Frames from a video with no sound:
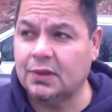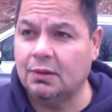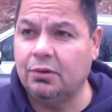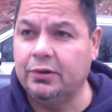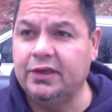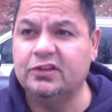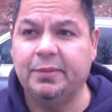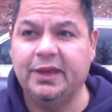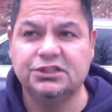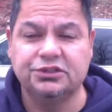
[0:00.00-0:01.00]
Please
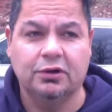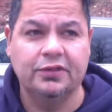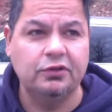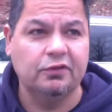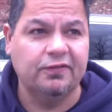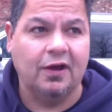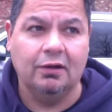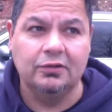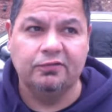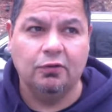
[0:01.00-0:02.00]
make sure that you're
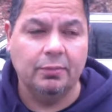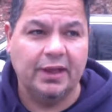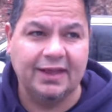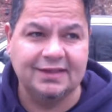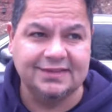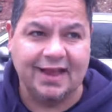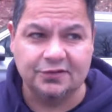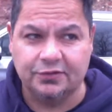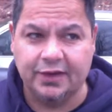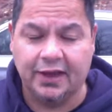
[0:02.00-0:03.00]
following the format
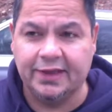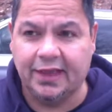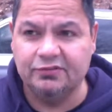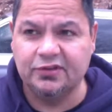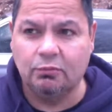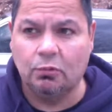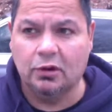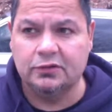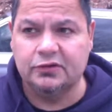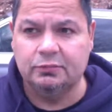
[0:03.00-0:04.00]
exactly. I gave some
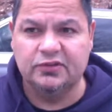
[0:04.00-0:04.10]
work to Miss